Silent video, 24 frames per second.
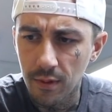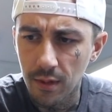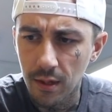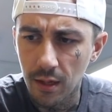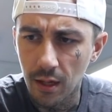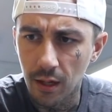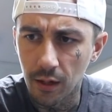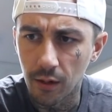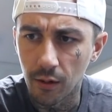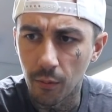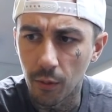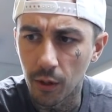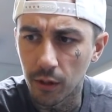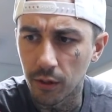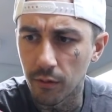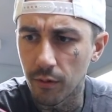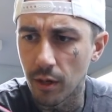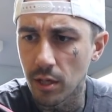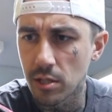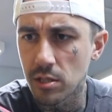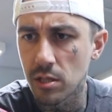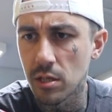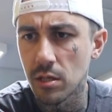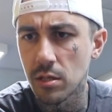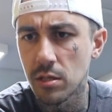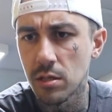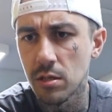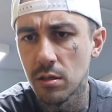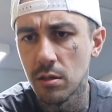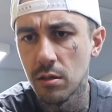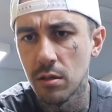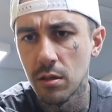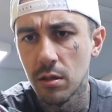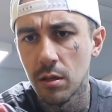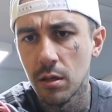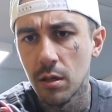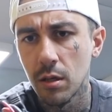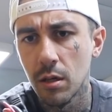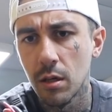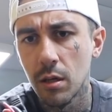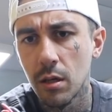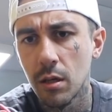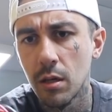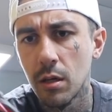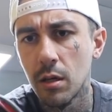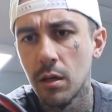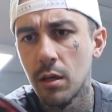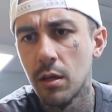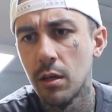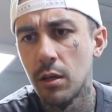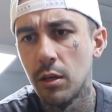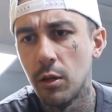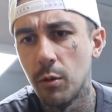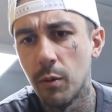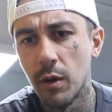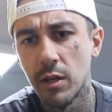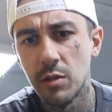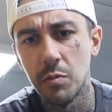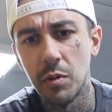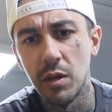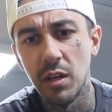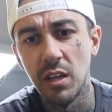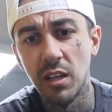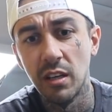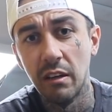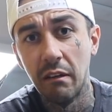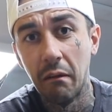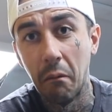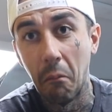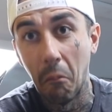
don't know what the rest is. USB.